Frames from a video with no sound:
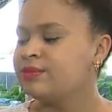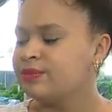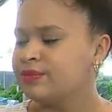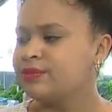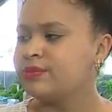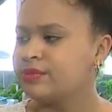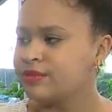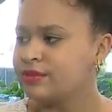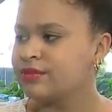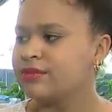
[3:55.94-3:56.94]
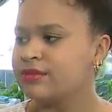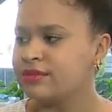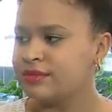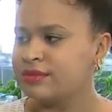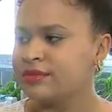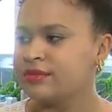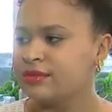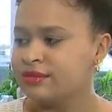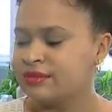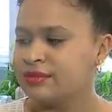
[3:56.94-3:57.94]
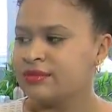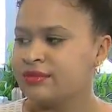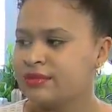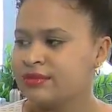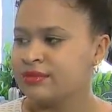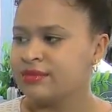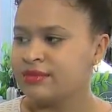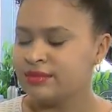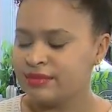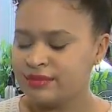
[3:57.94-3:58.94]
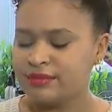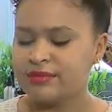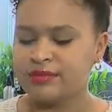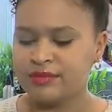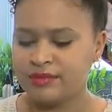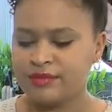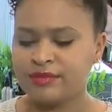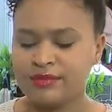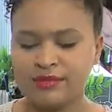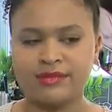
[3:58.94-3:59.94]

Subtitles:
The person shown says nothing.